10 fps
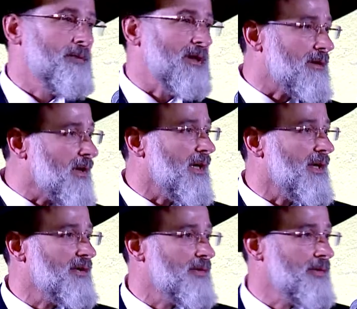and it
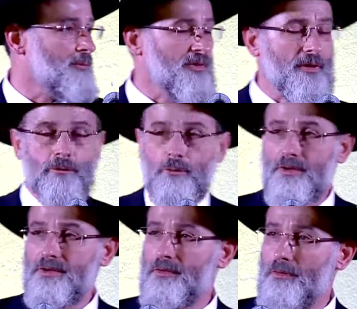lies within the
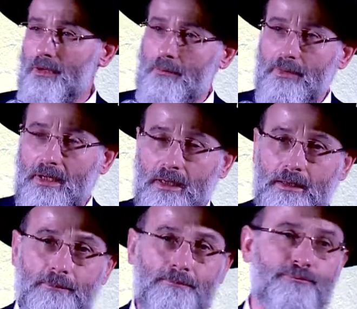words of the
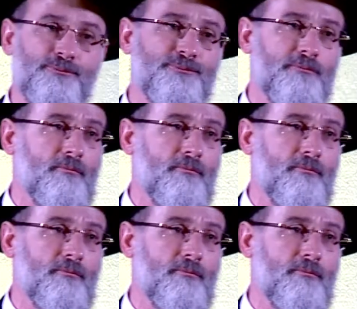Ramban,